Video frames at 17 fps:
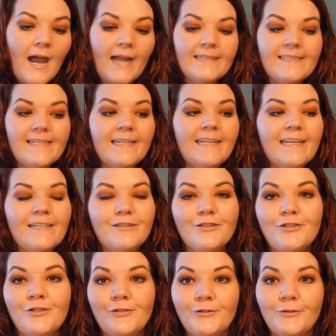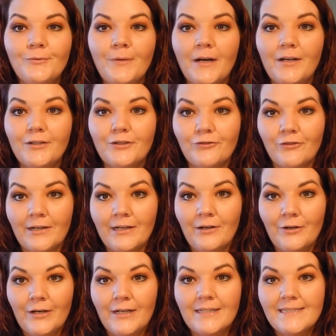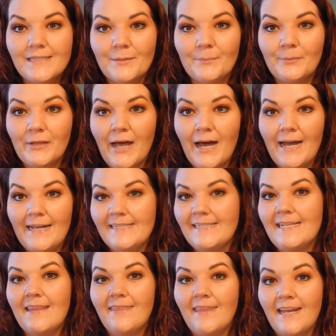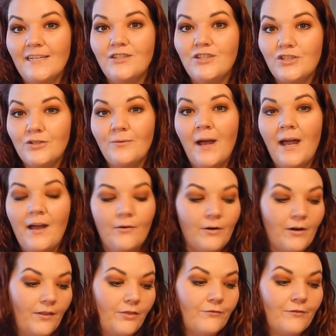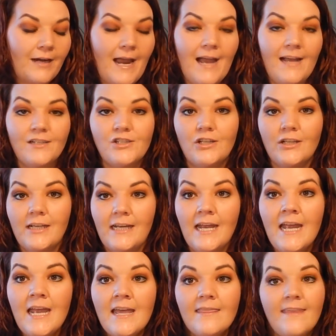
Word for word: I did get two grill supplies. They do have, or three actually.